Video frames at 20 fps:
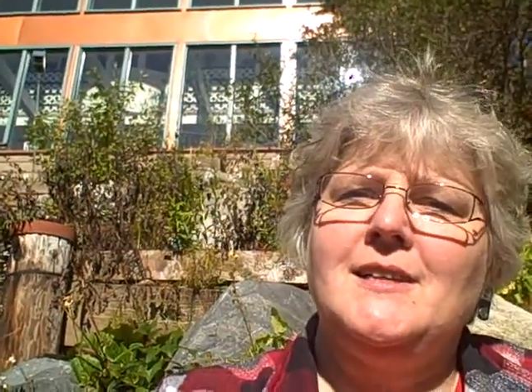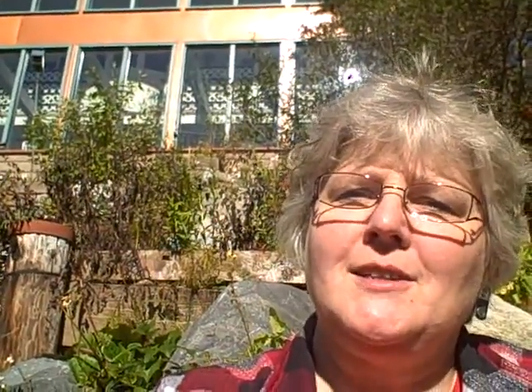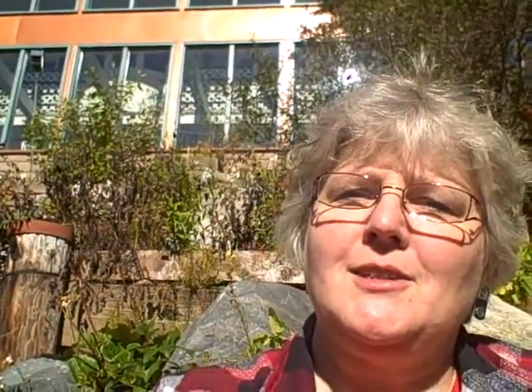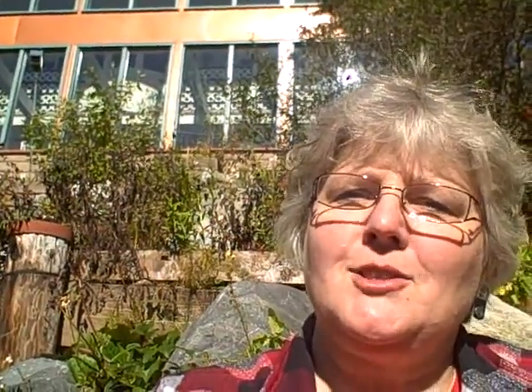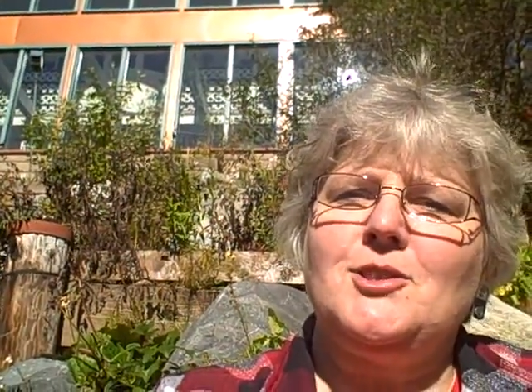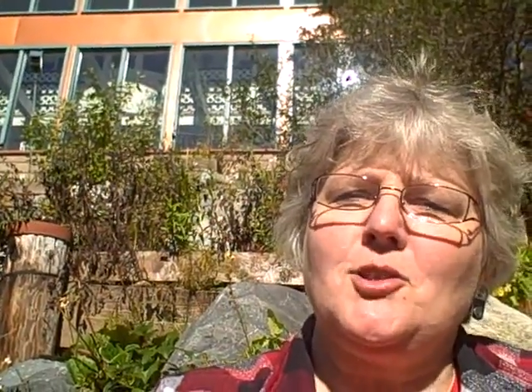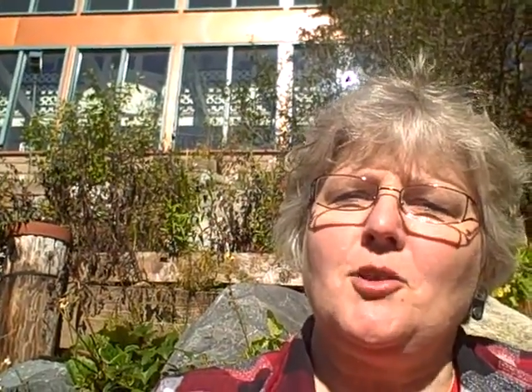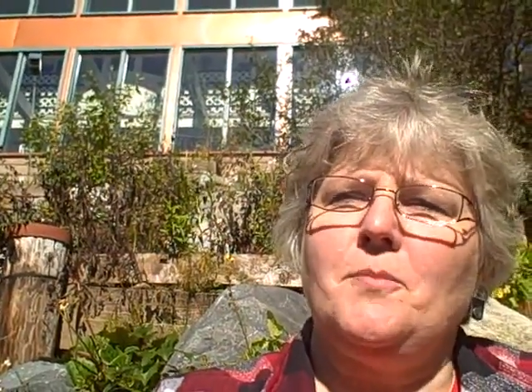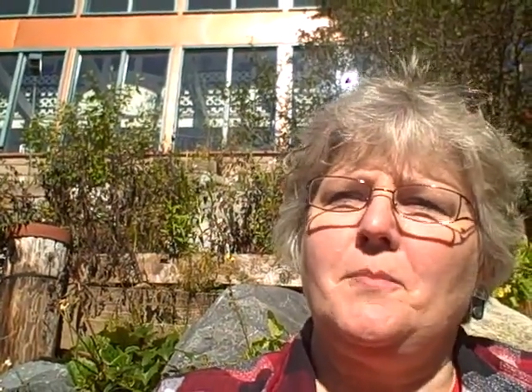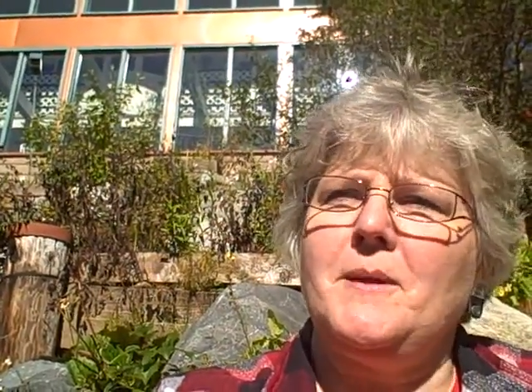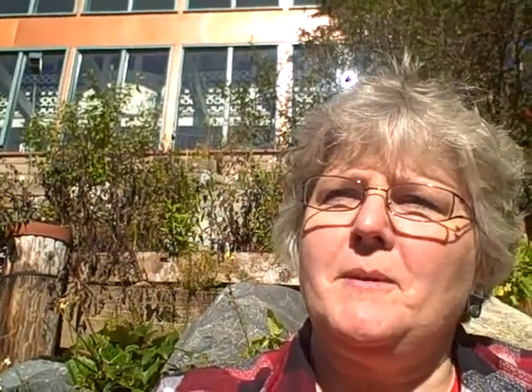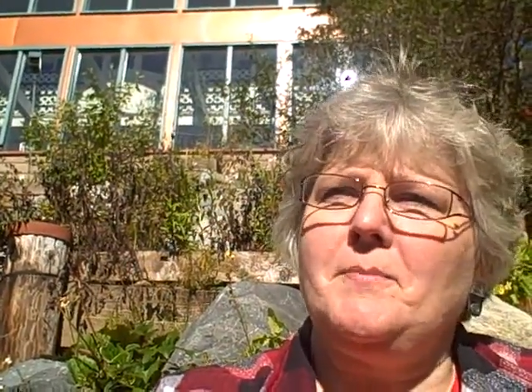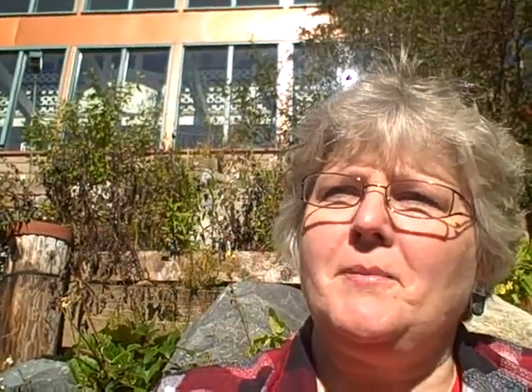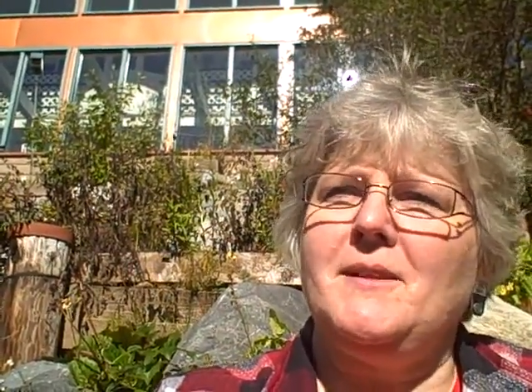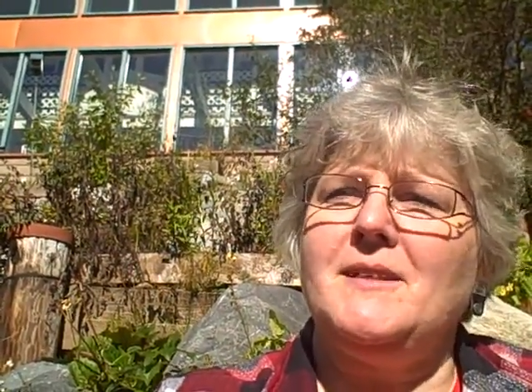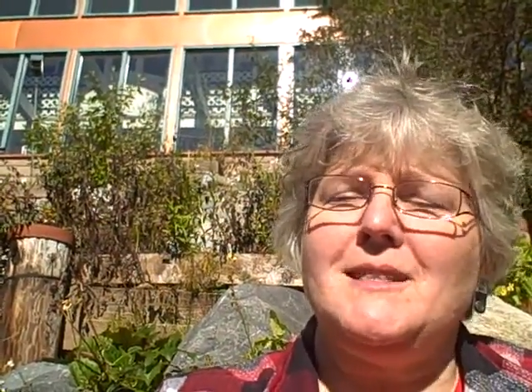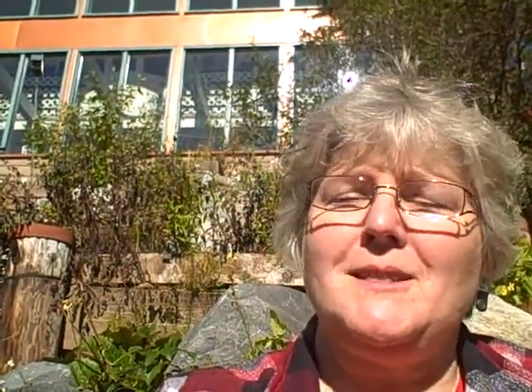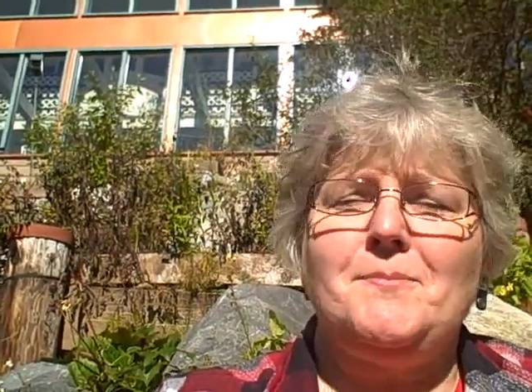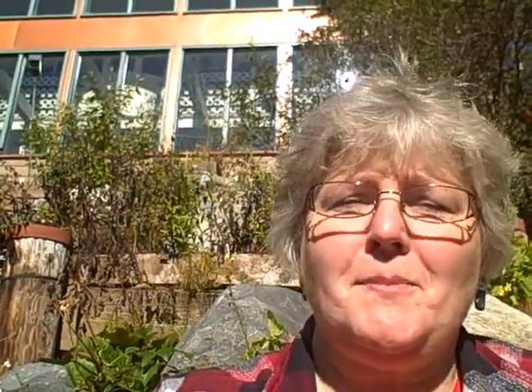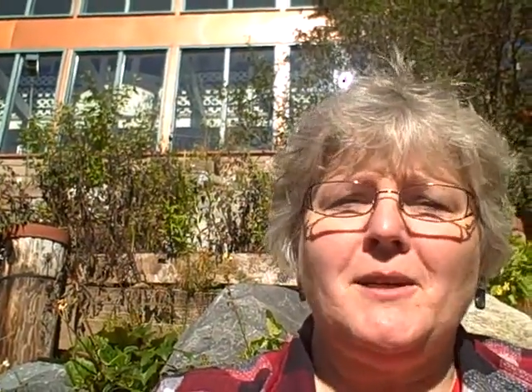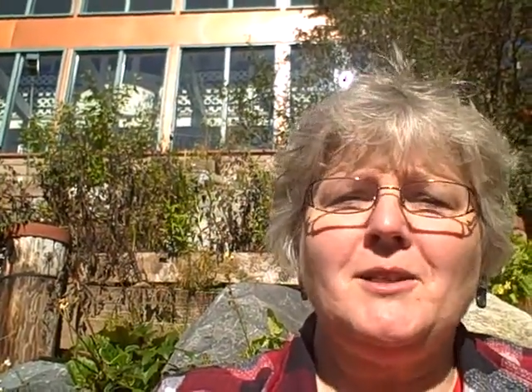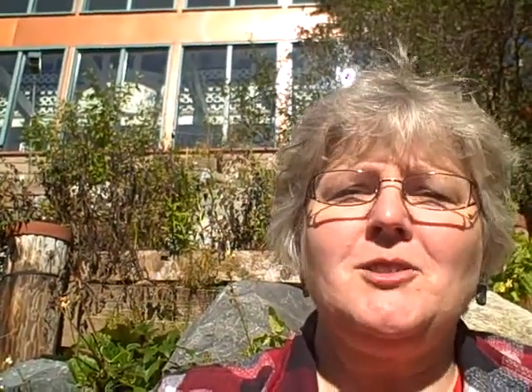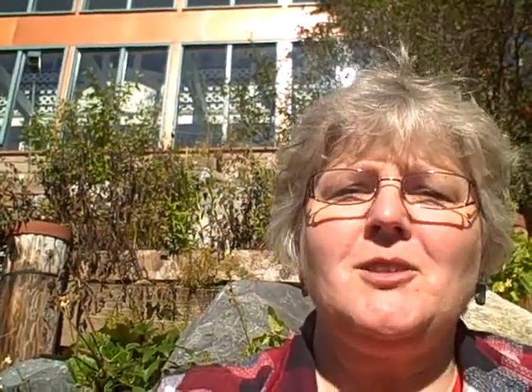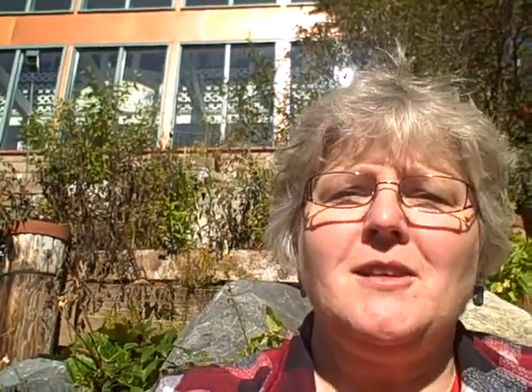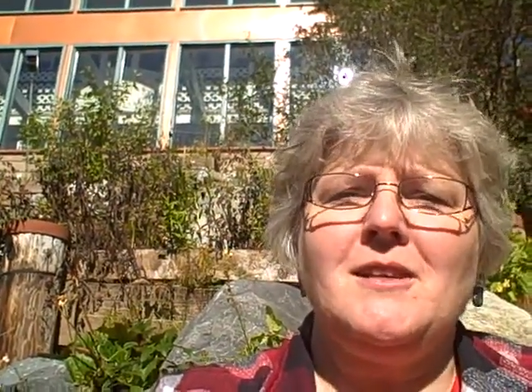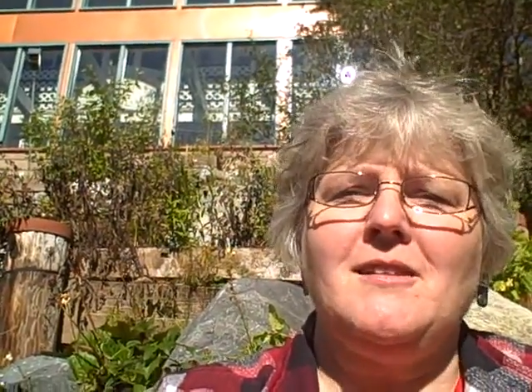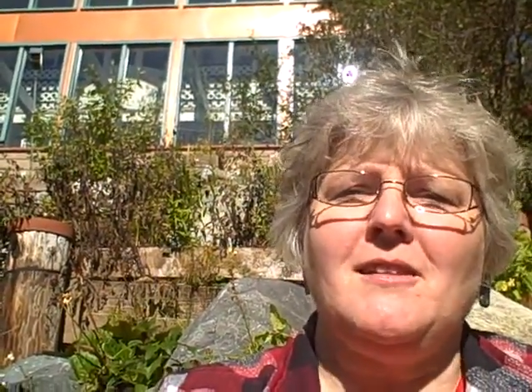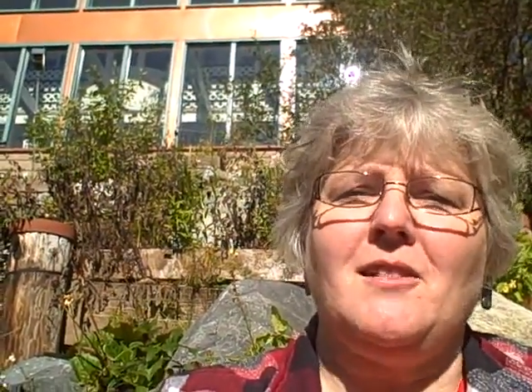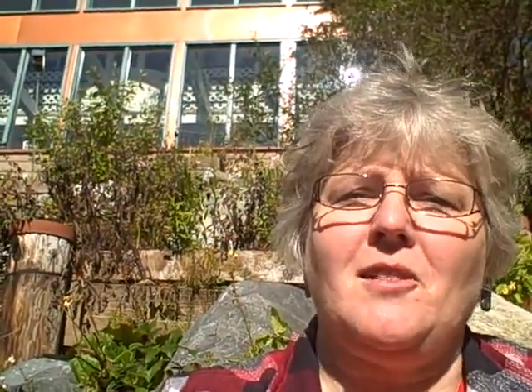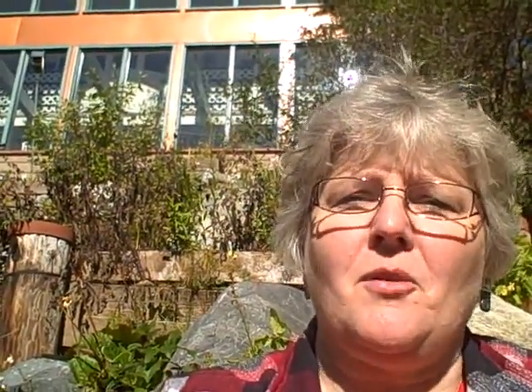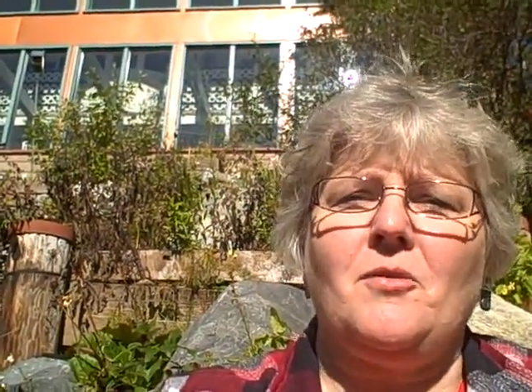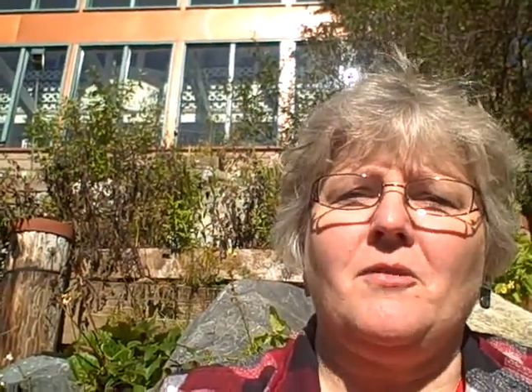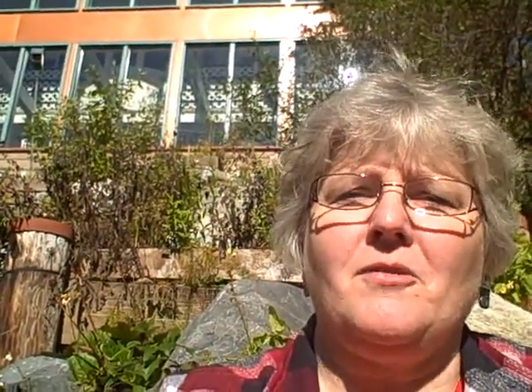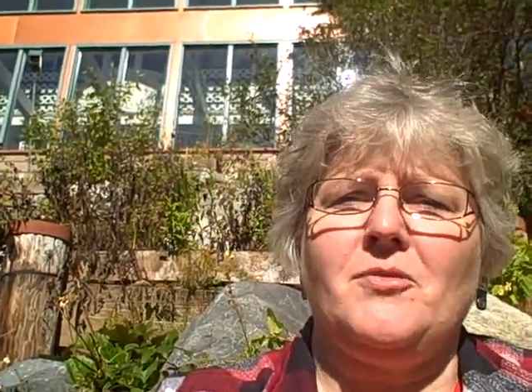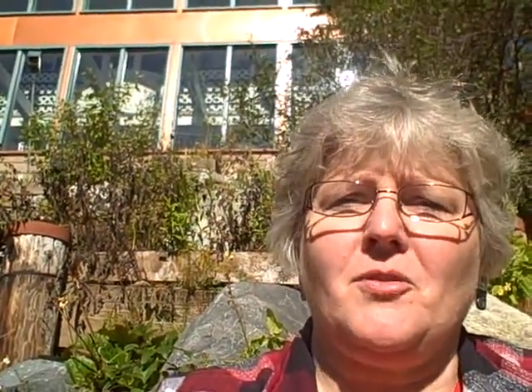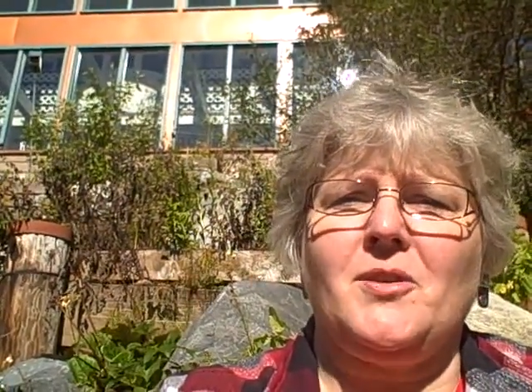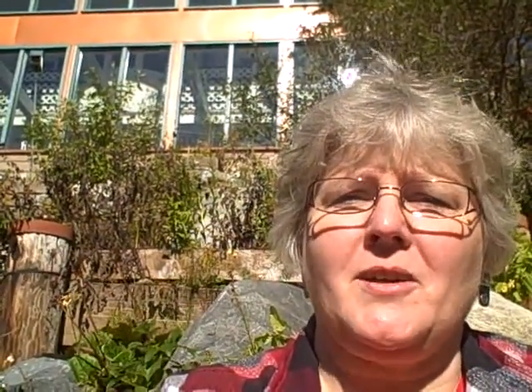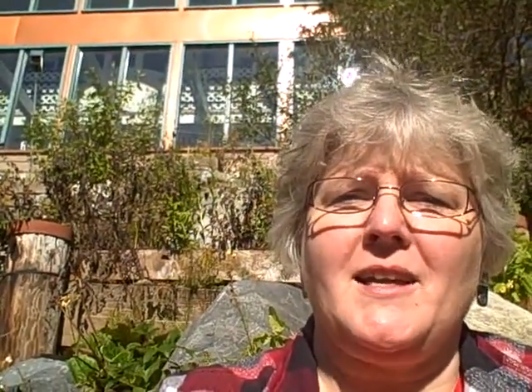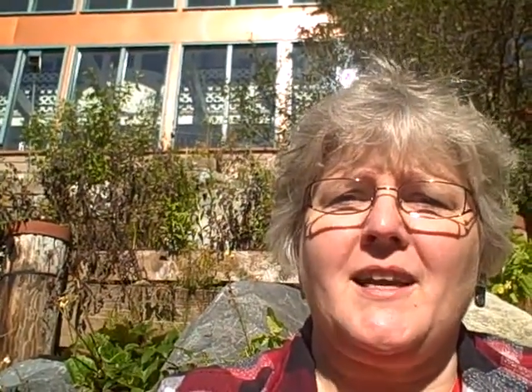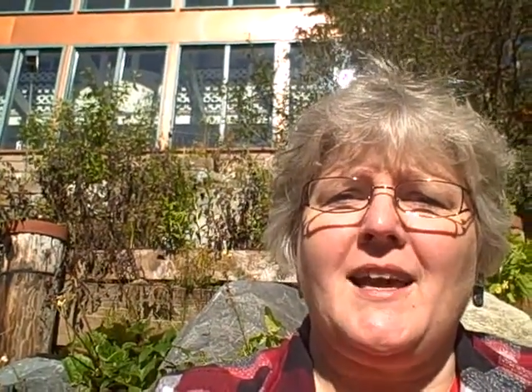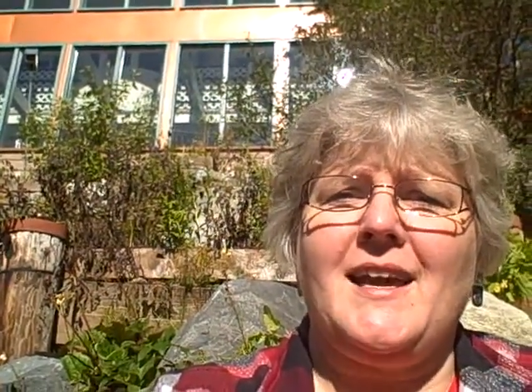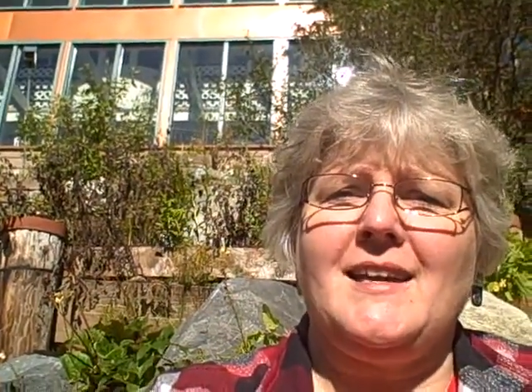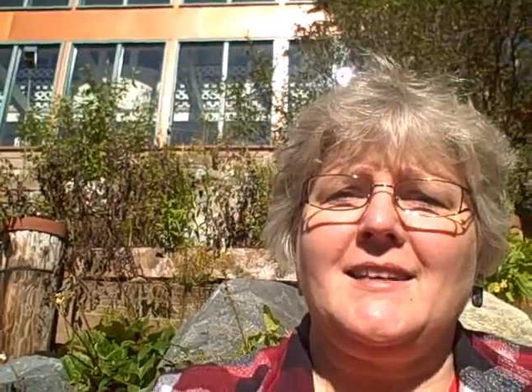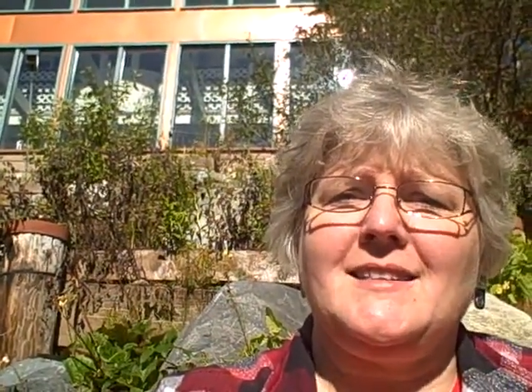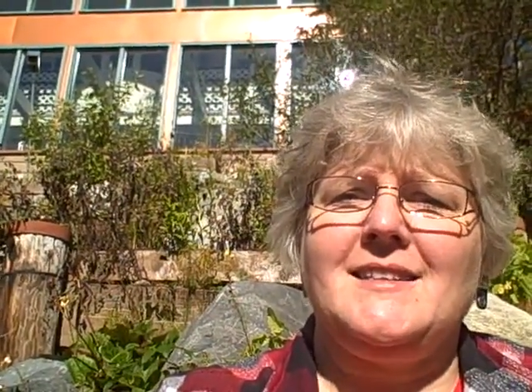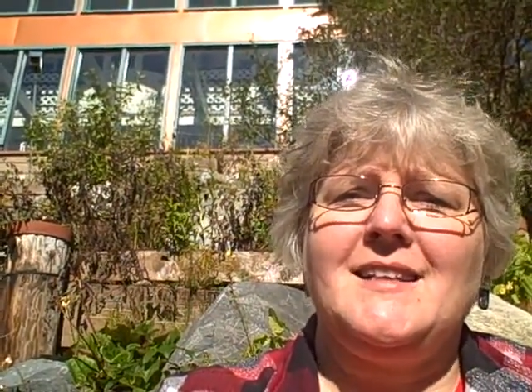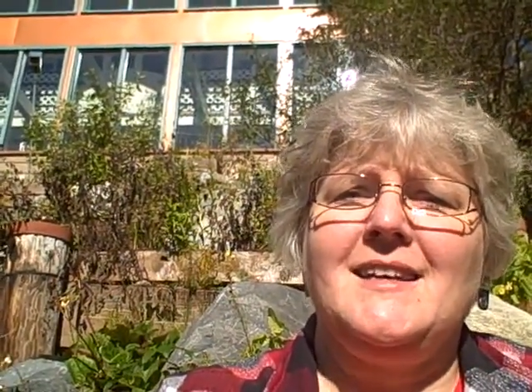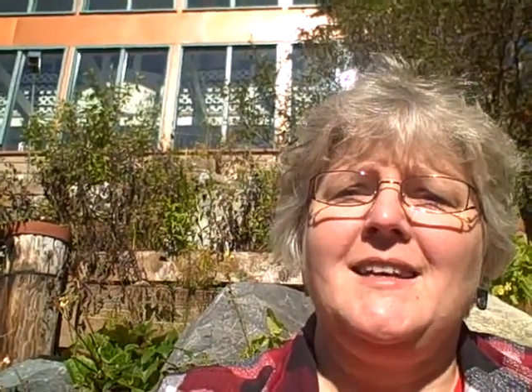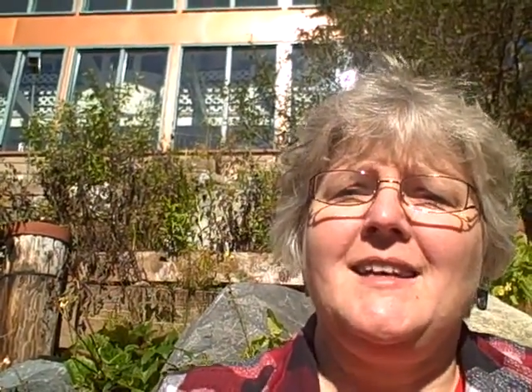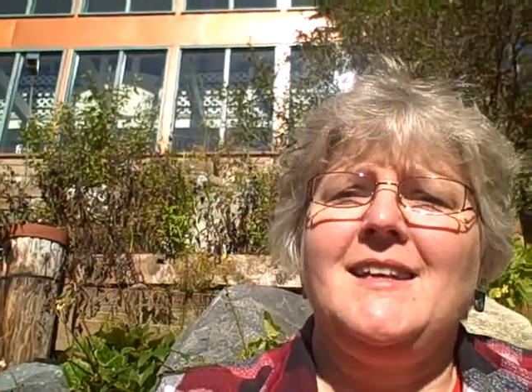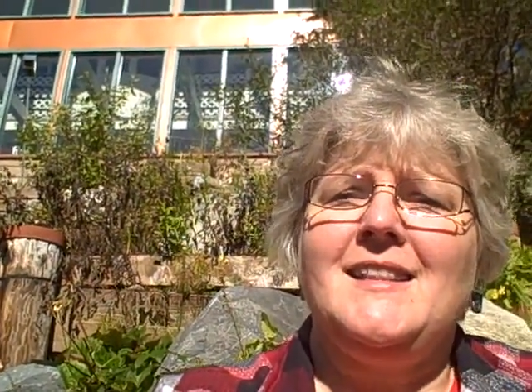to show people, especially in the lower 48,